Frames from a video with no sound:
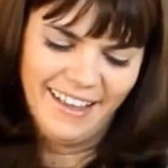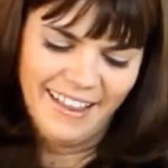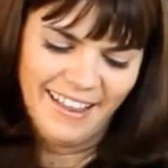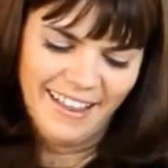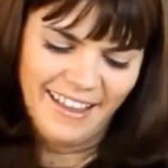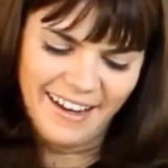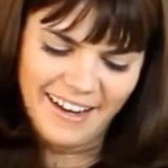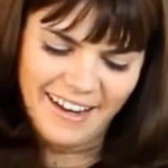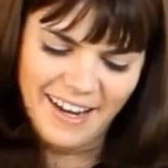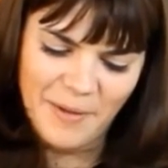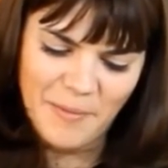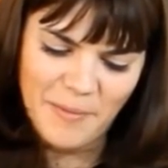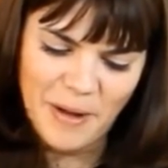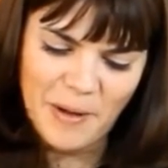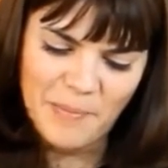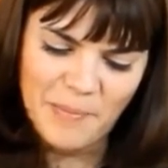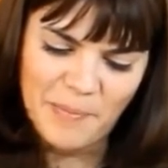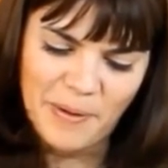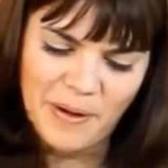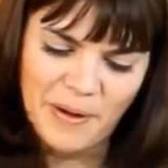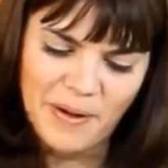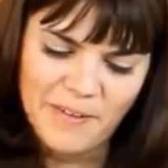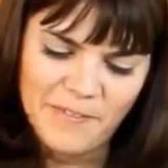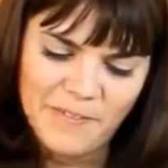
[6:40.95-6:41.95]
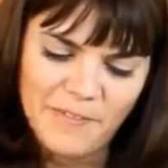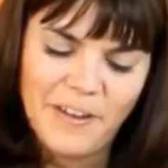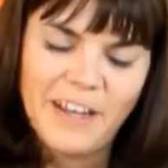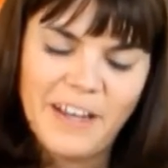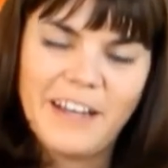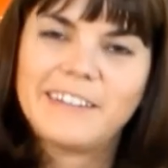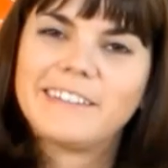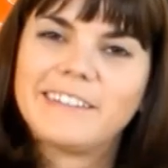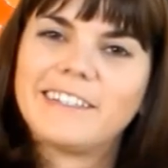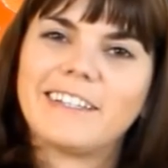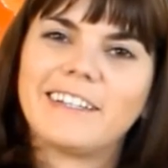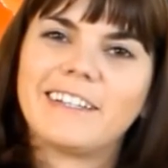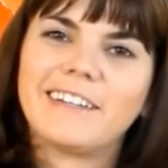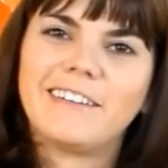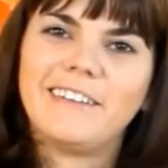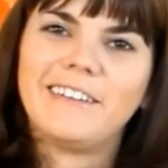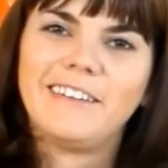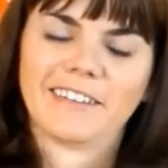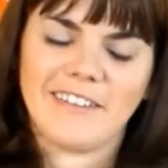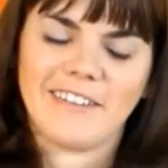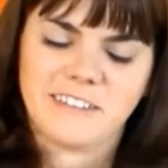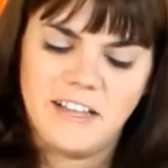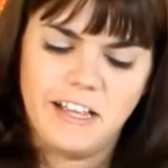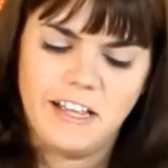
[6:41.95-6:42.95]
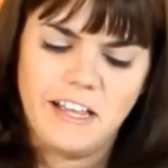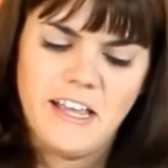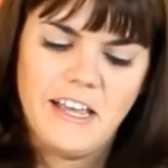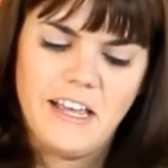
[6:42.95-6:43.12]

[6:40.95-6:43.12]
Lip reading: That came out perfect. The little